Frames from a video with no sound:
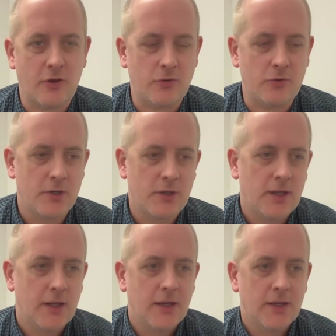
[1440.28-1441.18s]
So,
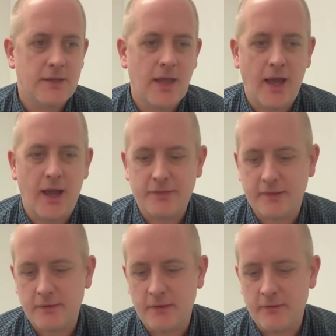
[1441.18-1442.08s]
yeah, I
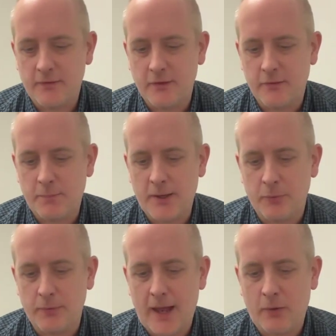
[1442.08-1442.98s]
think there's
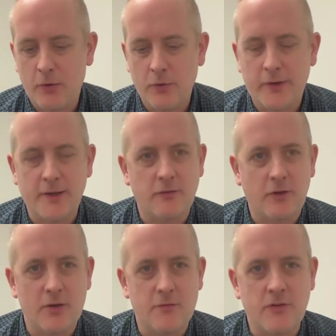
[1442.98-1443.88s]
people now who are looking
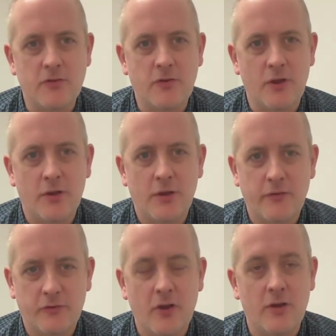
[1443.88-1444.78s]
to kind of
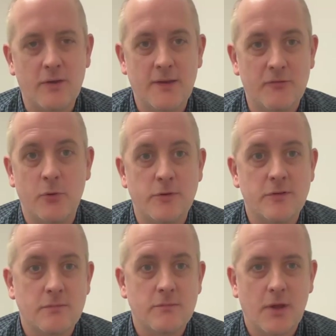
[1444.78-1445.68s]
assert
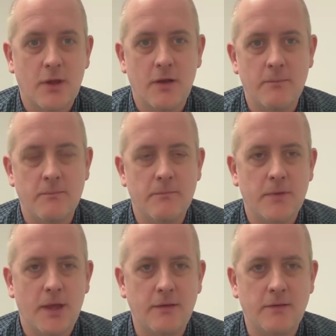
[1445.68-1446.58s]
influence,
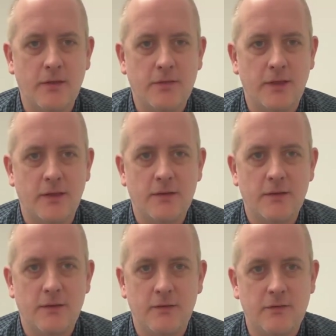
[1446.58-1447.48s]
and I
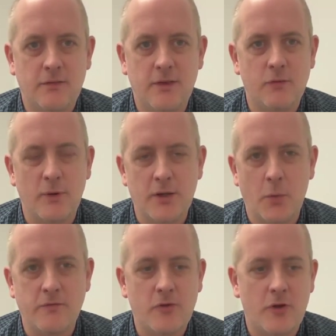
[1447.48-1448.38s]
think this
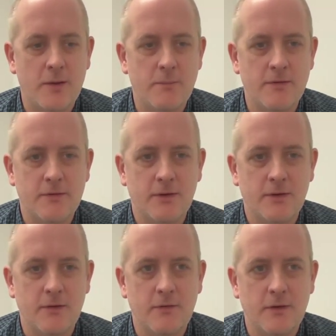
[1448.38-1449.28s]
window of time
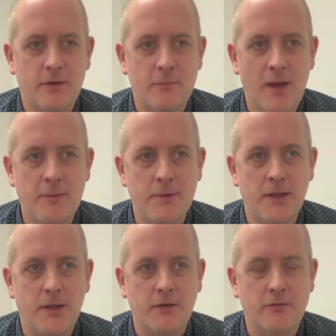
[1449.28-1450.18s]
is
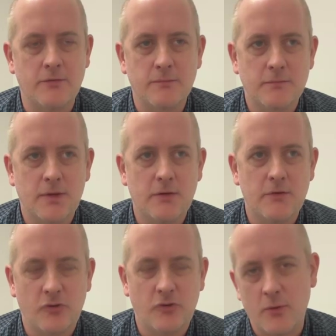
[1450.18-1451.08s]
maybe a kind of
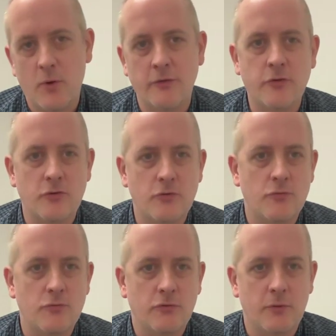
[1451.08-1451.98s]
interesting one
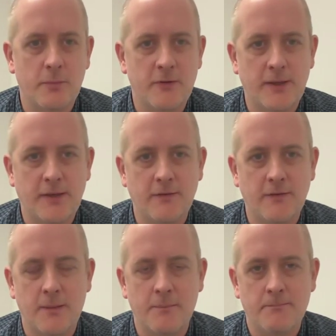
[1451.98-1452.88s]
to be
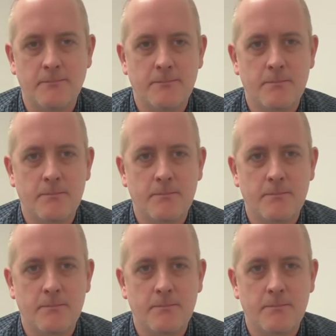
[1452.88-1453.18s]
speaking to them.